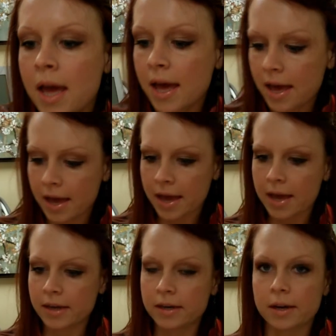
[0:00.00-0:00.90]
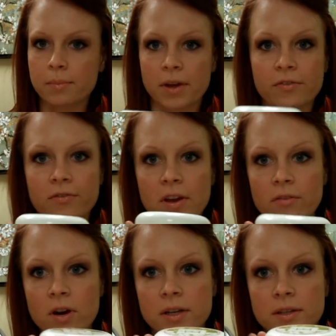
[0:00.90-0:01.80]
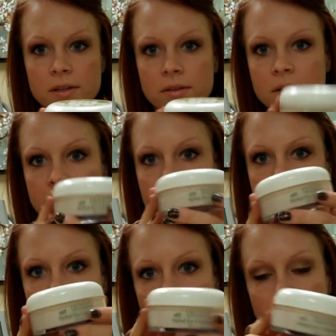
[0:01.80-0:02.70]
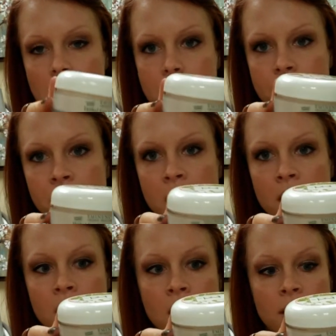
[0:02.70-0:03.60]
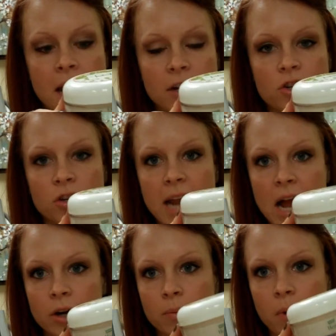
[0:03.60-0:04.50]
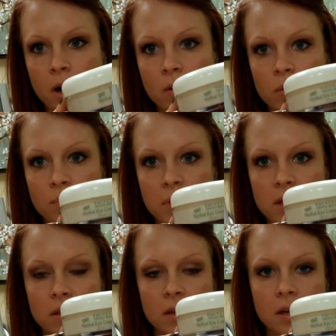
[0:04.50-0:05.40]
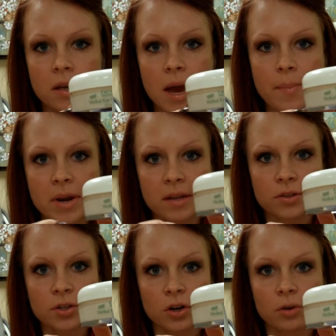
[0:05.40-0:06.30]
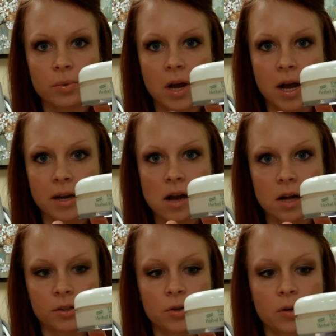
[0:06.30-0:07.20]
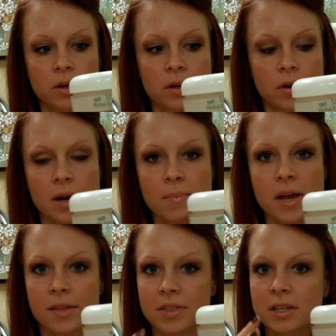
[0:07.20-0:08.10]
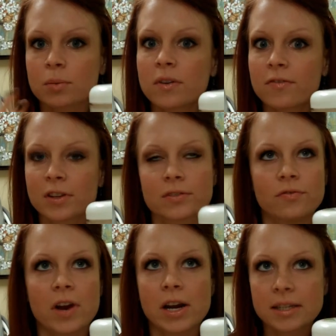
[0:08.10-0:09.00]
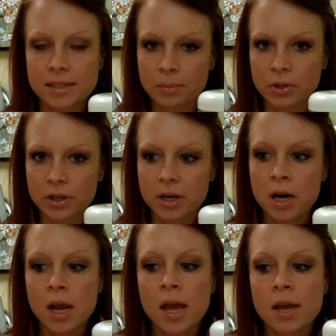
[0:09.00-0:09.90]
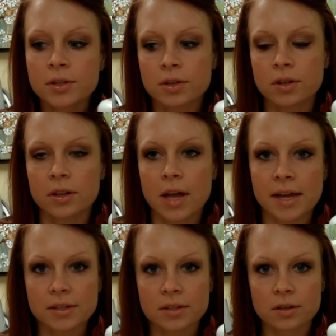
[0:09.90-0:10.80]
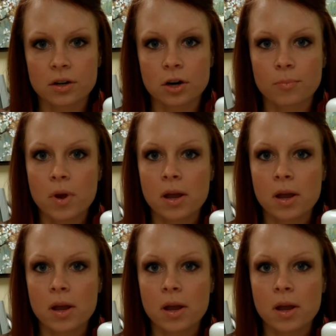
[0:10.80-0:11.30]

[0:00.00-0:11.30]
And my favorite, it's natural counterpart would be the Eminence Herbal Eye Contour Cream. This one feels very similar to the Elasiderm